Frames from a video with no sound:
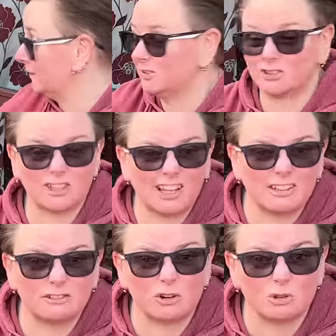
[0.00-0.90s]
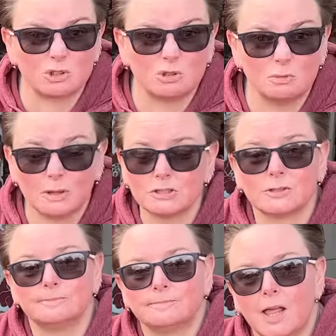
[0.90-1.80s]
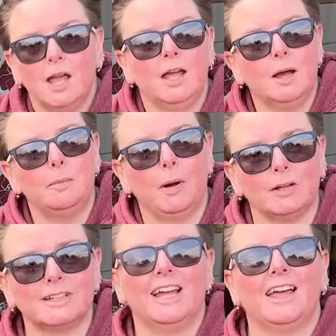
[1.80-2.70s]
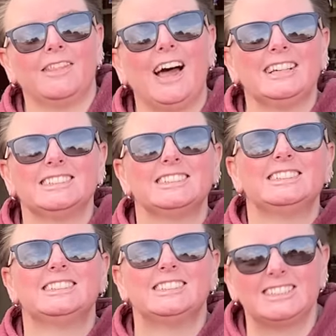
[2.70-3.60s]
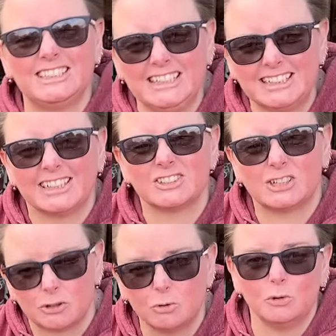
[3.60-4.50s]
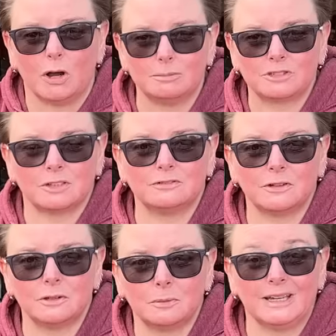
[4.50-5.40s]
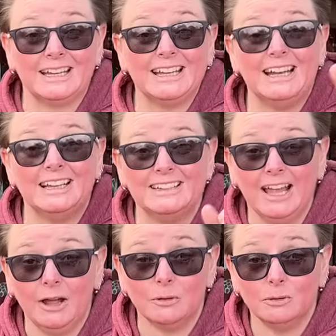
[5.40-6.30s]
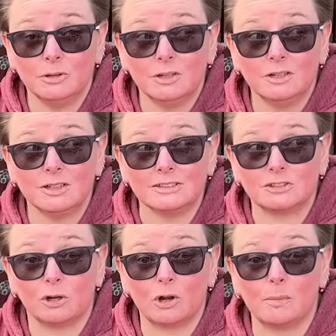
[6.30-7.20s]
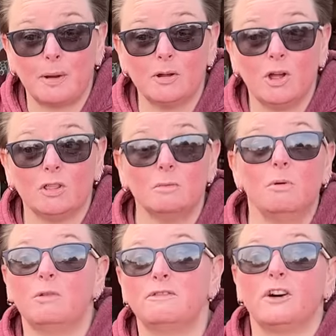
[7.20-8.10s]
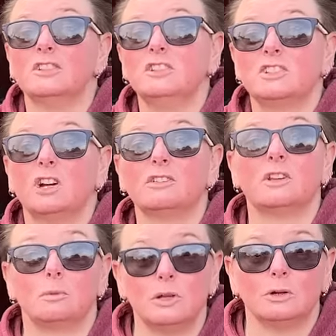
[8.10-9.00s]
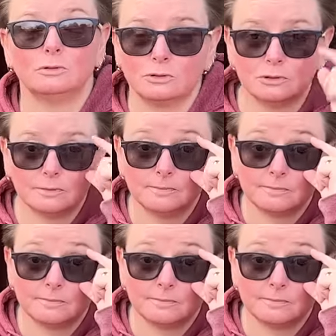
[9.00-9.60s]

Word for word: Doesn't like frost too much. But that's the serious grown-up stuff out the way. Now, let's talk about the more fun stuff that we all do.